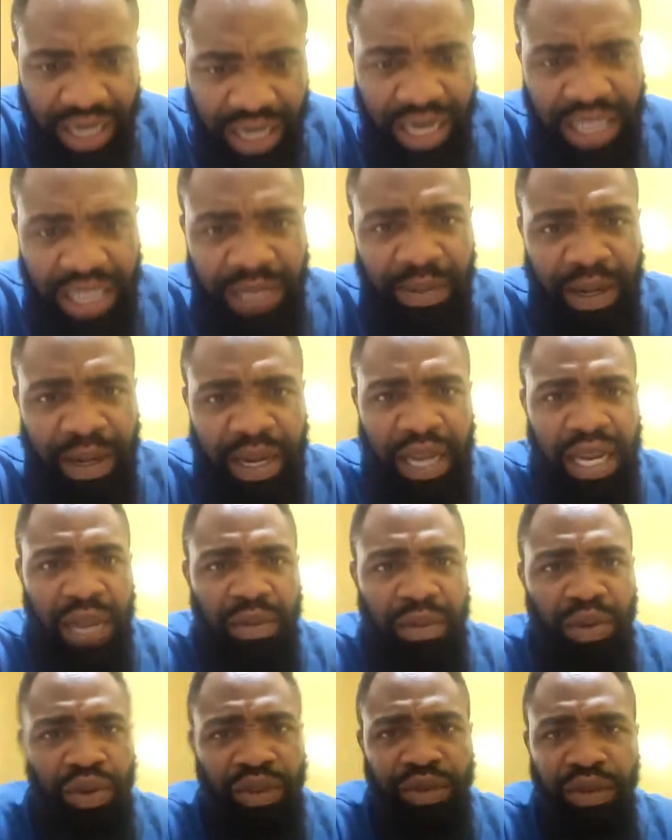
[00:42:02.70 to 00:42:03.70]
leadership
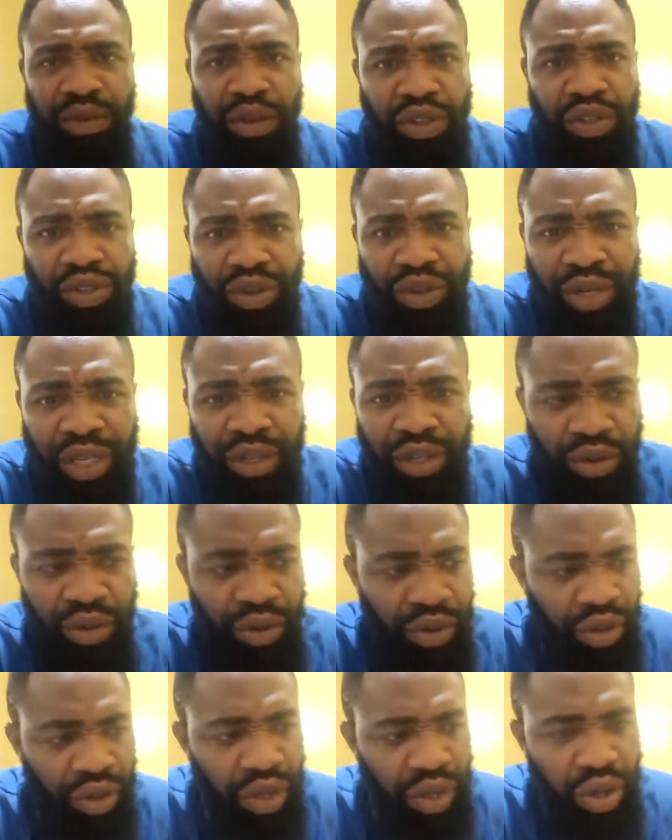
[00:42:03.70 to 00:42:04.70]
academy was functioning. You
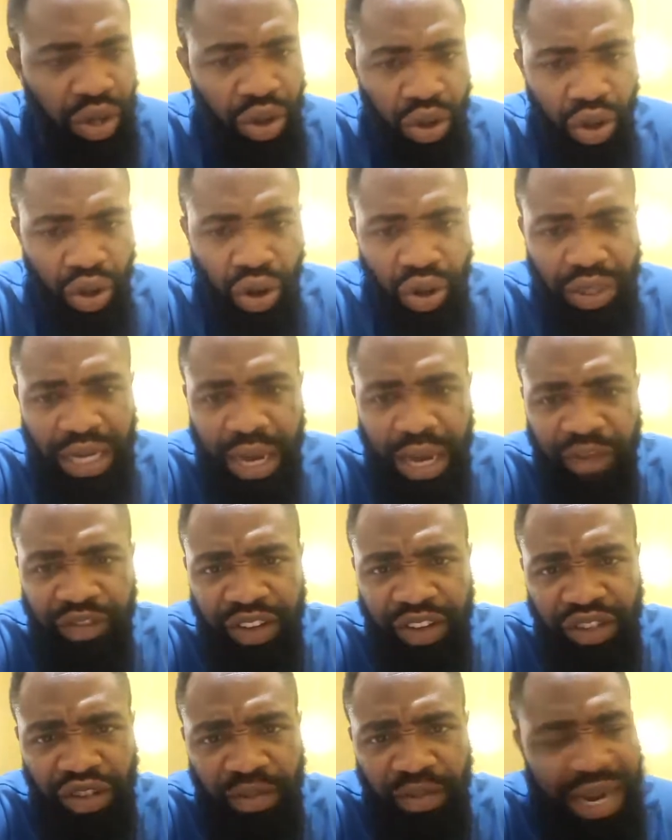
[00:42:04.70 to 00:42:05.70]
know, all that
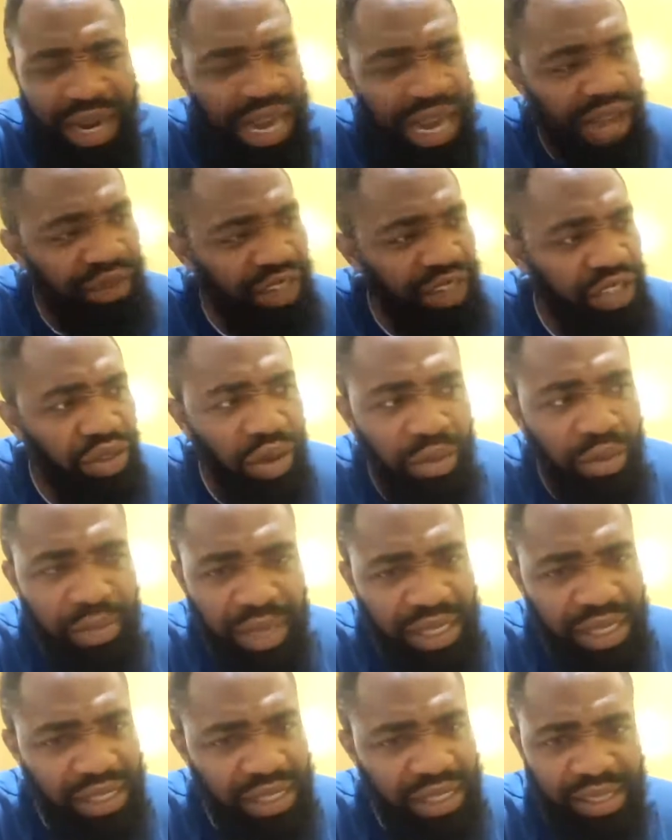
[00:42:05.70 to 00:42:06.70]
phase of my life did not
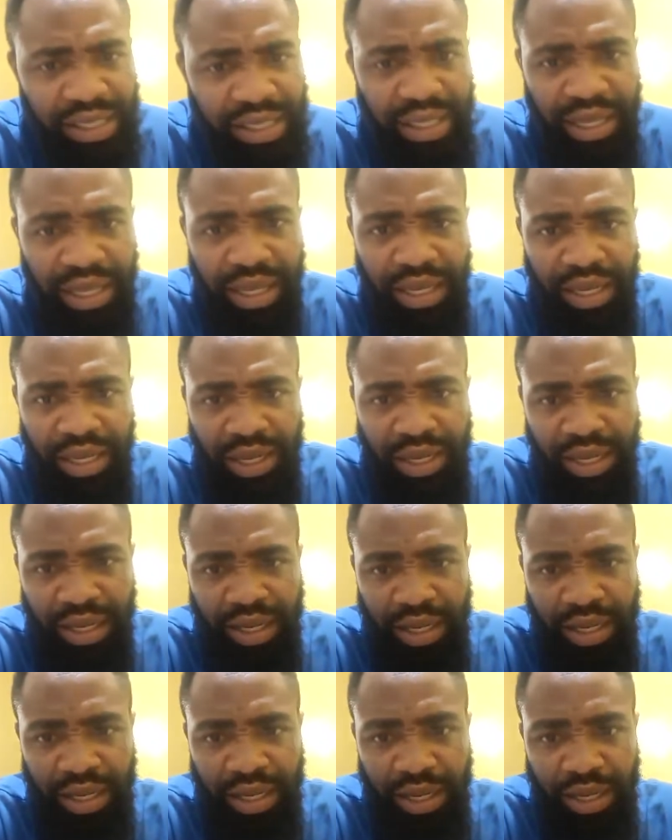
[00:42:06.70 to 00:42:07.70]
miss.
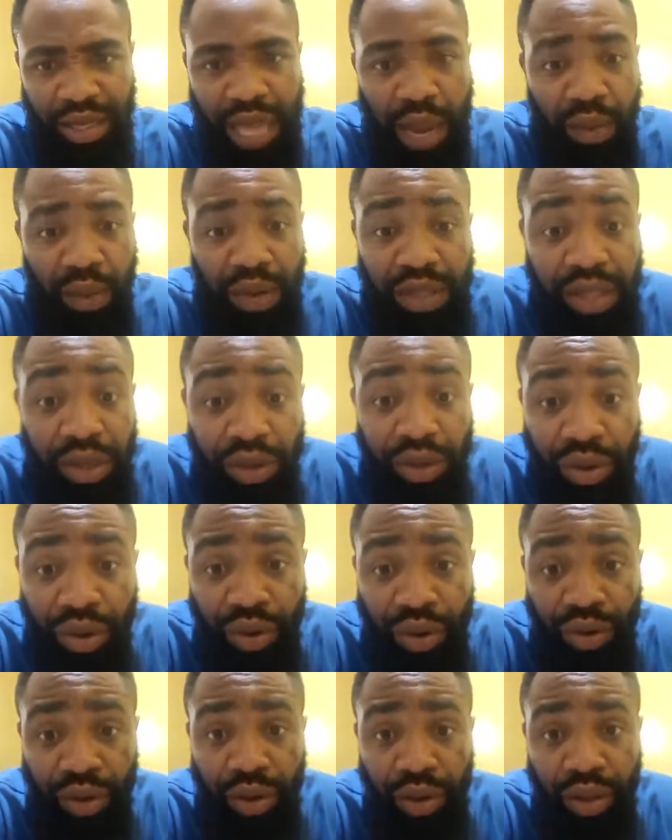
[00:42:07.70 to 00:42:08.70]
I wasn't
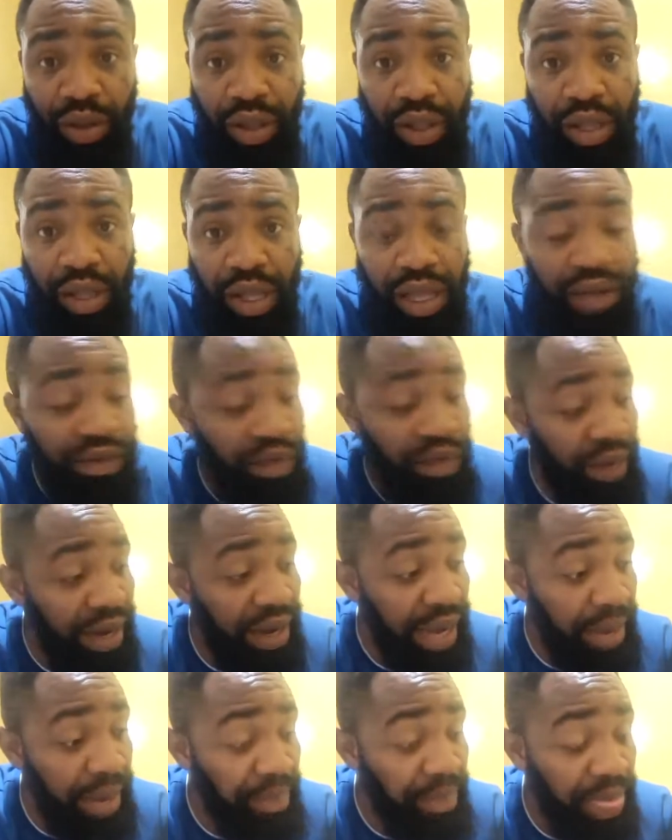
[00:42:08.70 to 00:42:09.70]
known. Even when
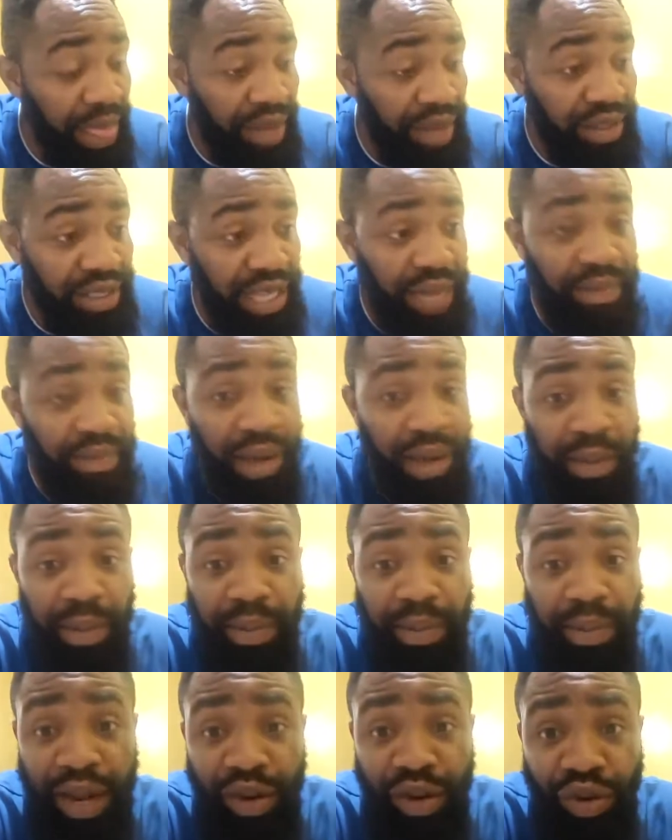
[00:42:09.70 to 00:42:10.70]
there was a time that
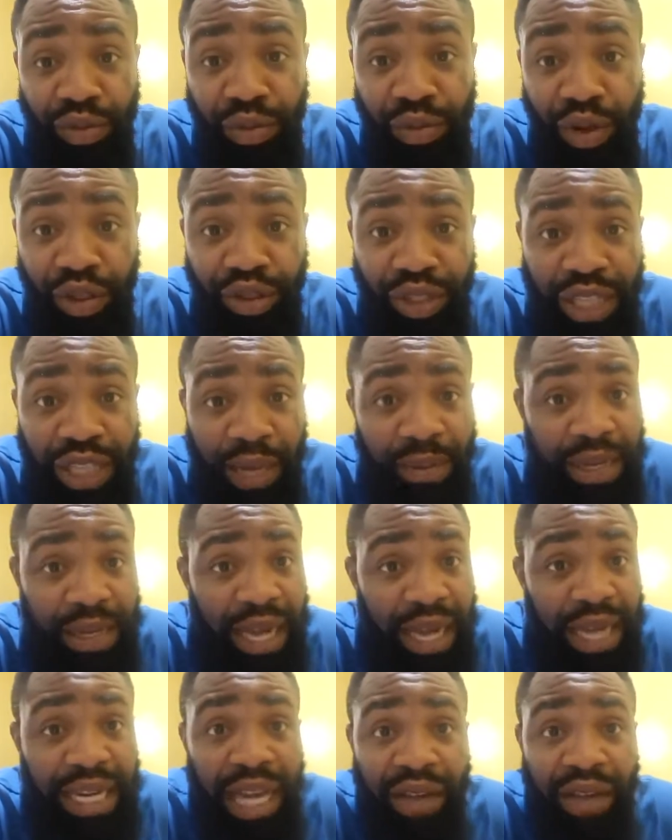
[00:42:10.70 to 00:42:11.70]
people had known me on social
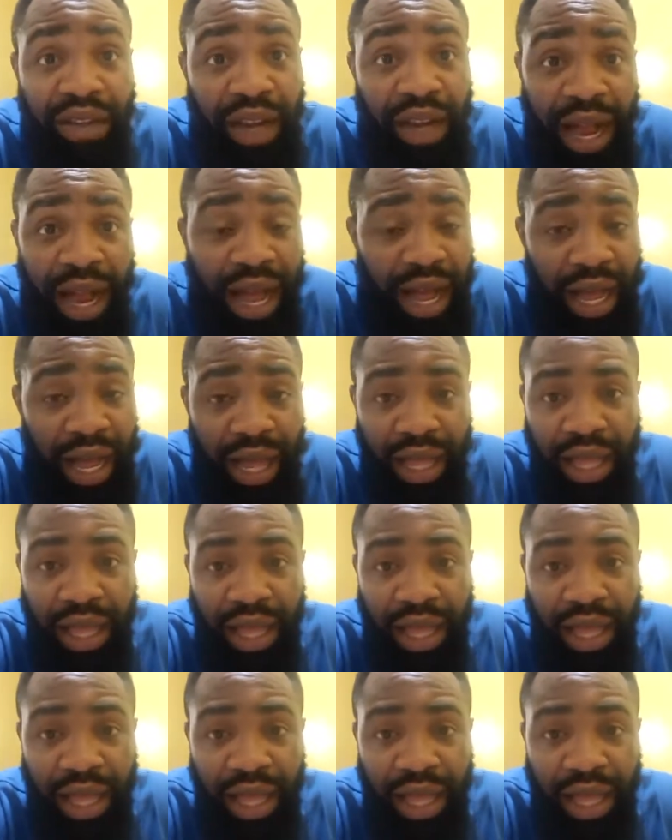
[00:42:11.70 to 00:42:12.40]
media, I didn't have a car.